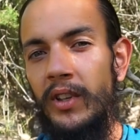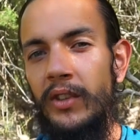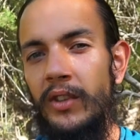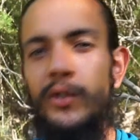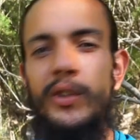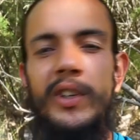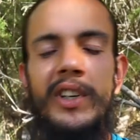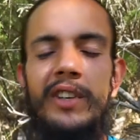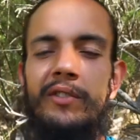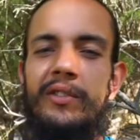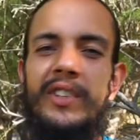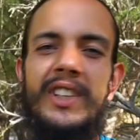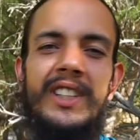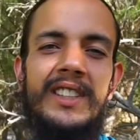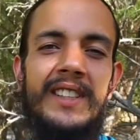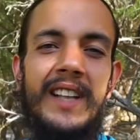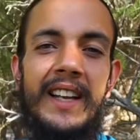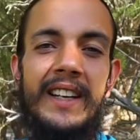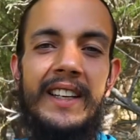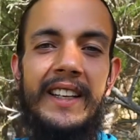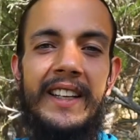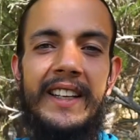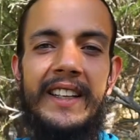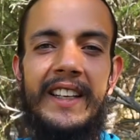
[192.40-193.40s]
You hear things
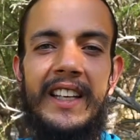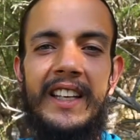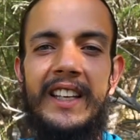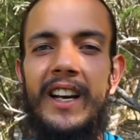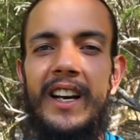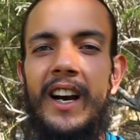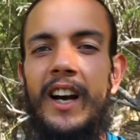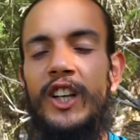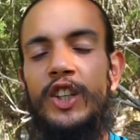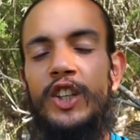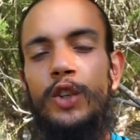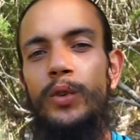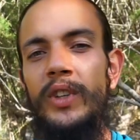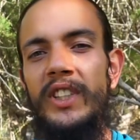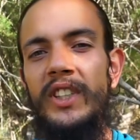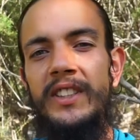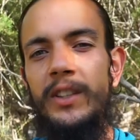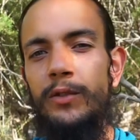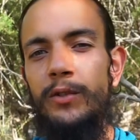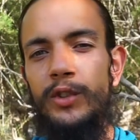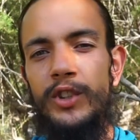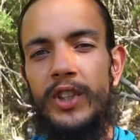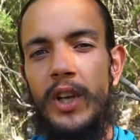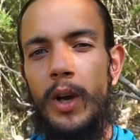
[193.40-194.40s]
like leaky gut and all these
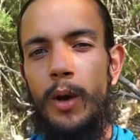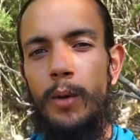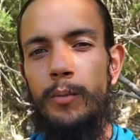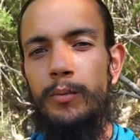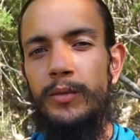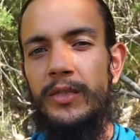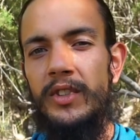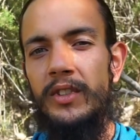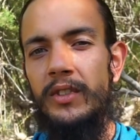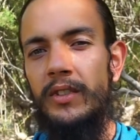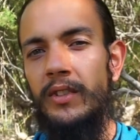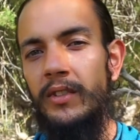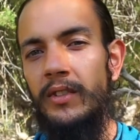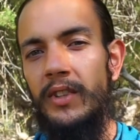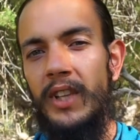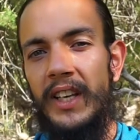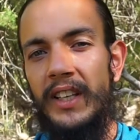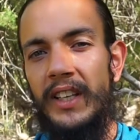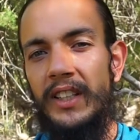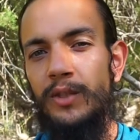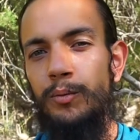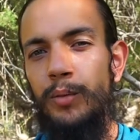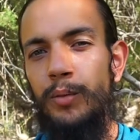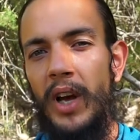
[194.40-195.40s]
different terms and
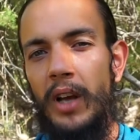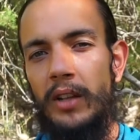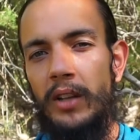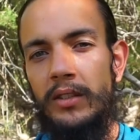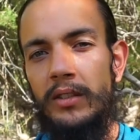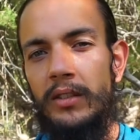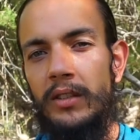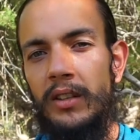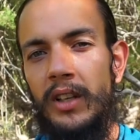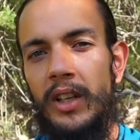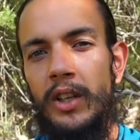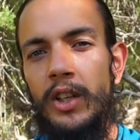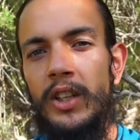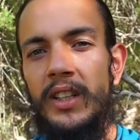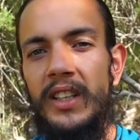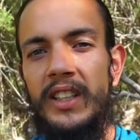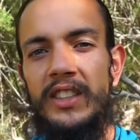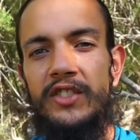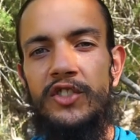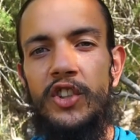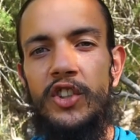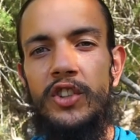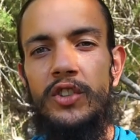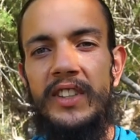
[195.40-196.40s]
things, but let's
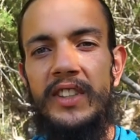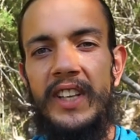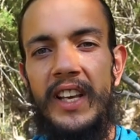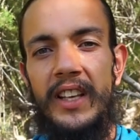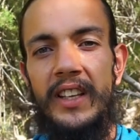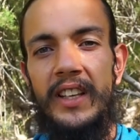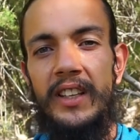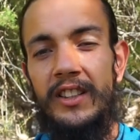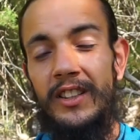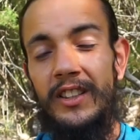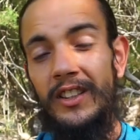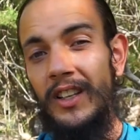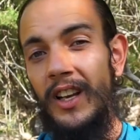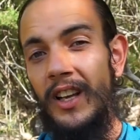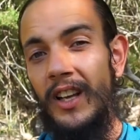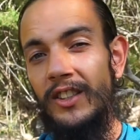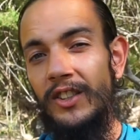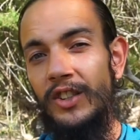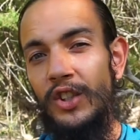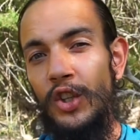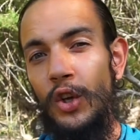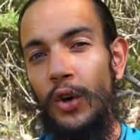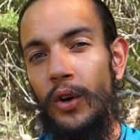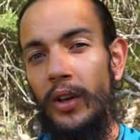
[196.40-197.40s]
just say your
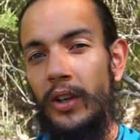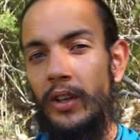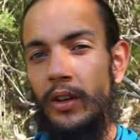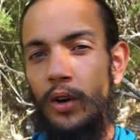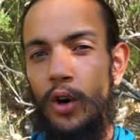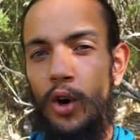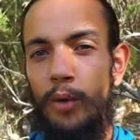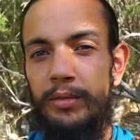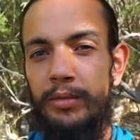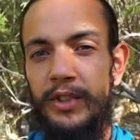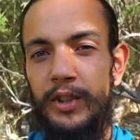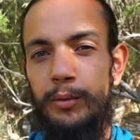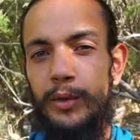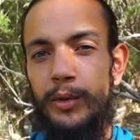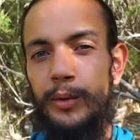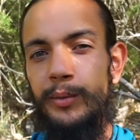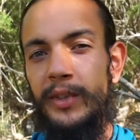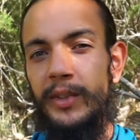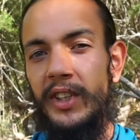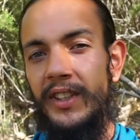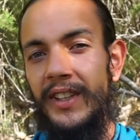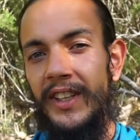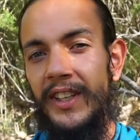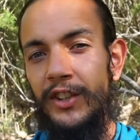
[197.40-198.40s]
gut's not in optimum
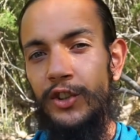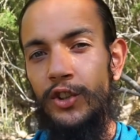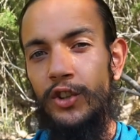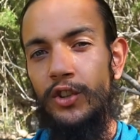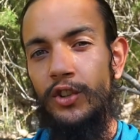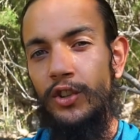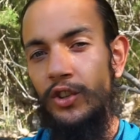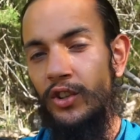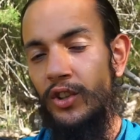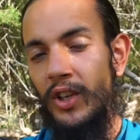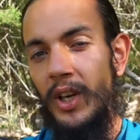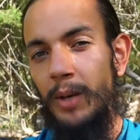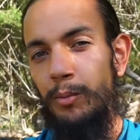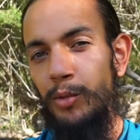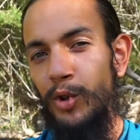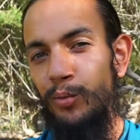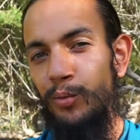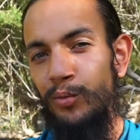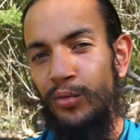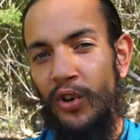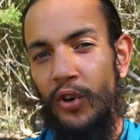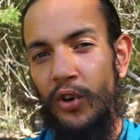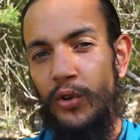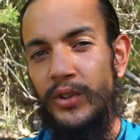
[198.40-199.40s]
condition because you're not able to
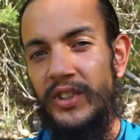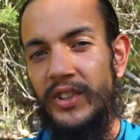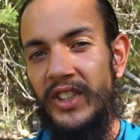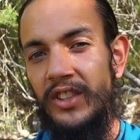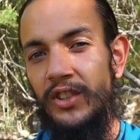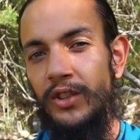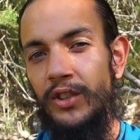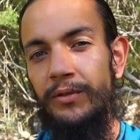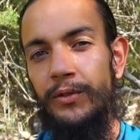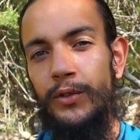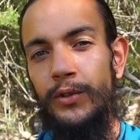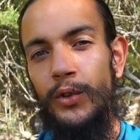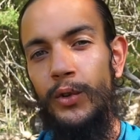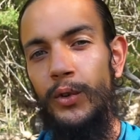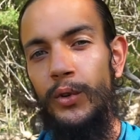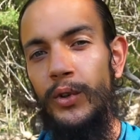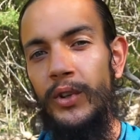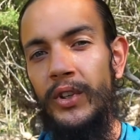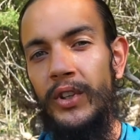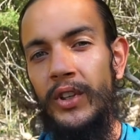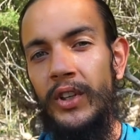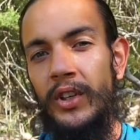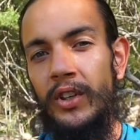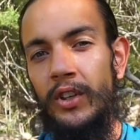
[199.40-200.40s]
process your food
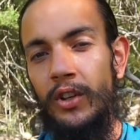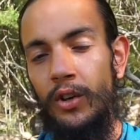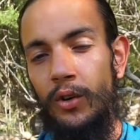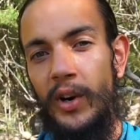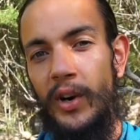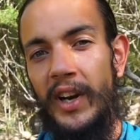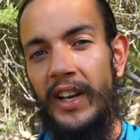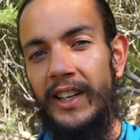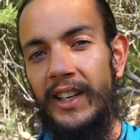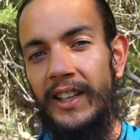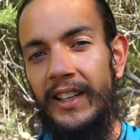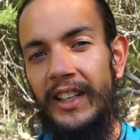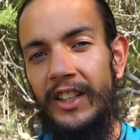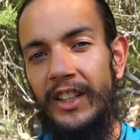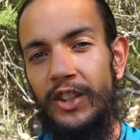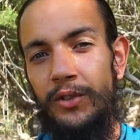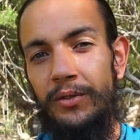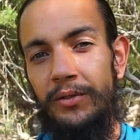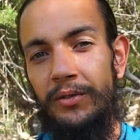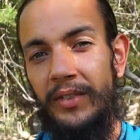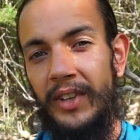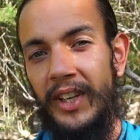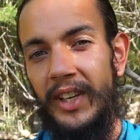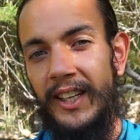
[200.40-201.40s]
correctly and you
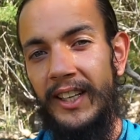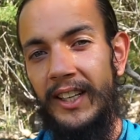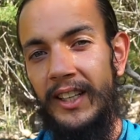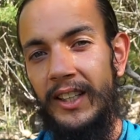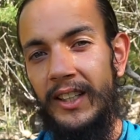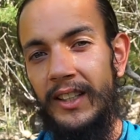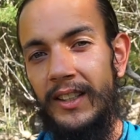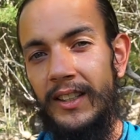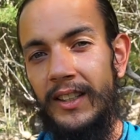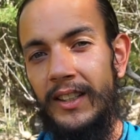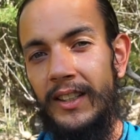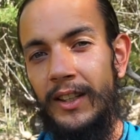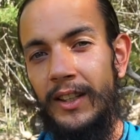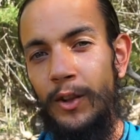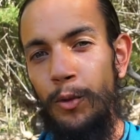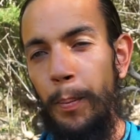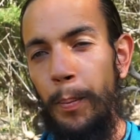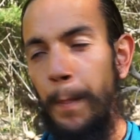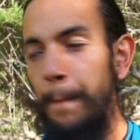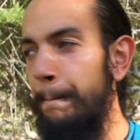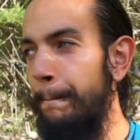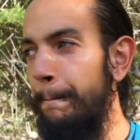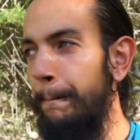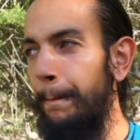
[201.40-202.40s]
feel it.
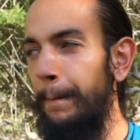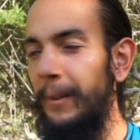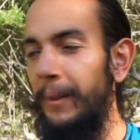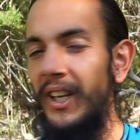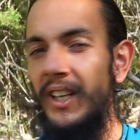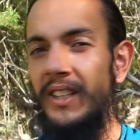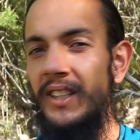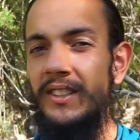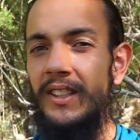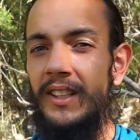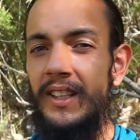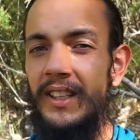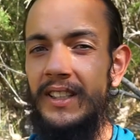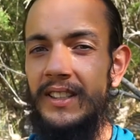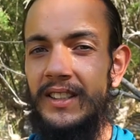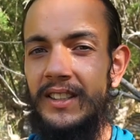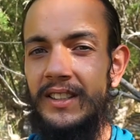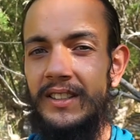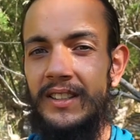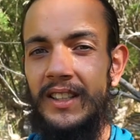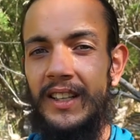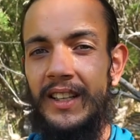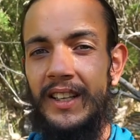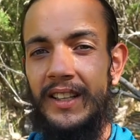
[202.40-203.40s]
Yeah, so this
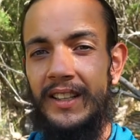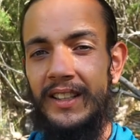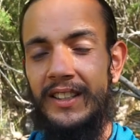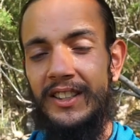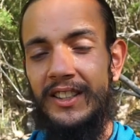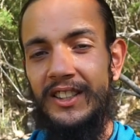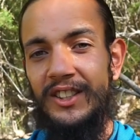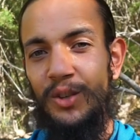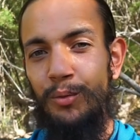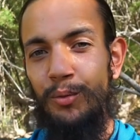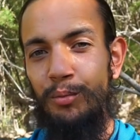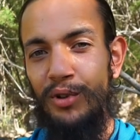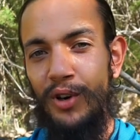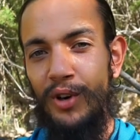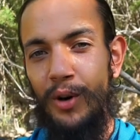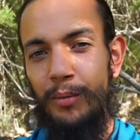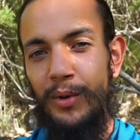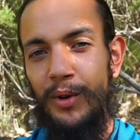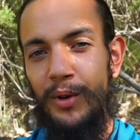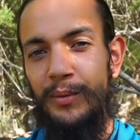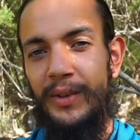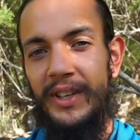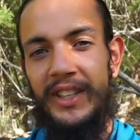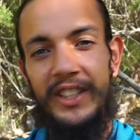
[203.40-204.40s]
is a
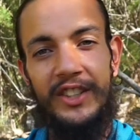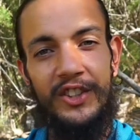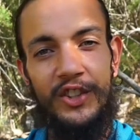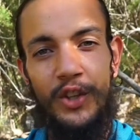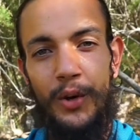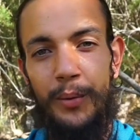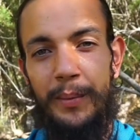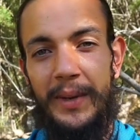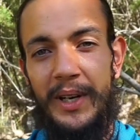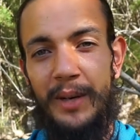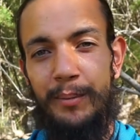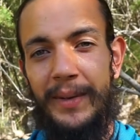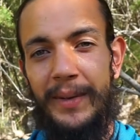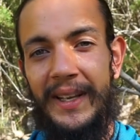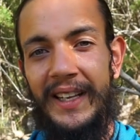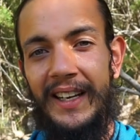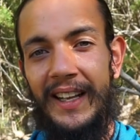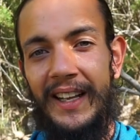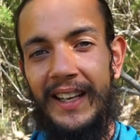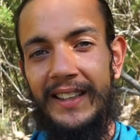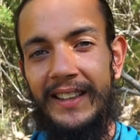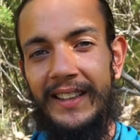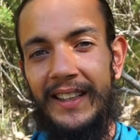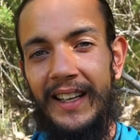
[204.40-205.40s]
problem, and it's not meant to be
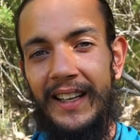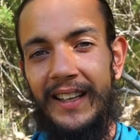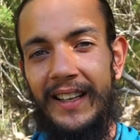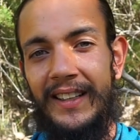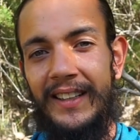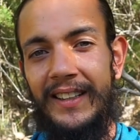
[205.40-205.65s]
like that.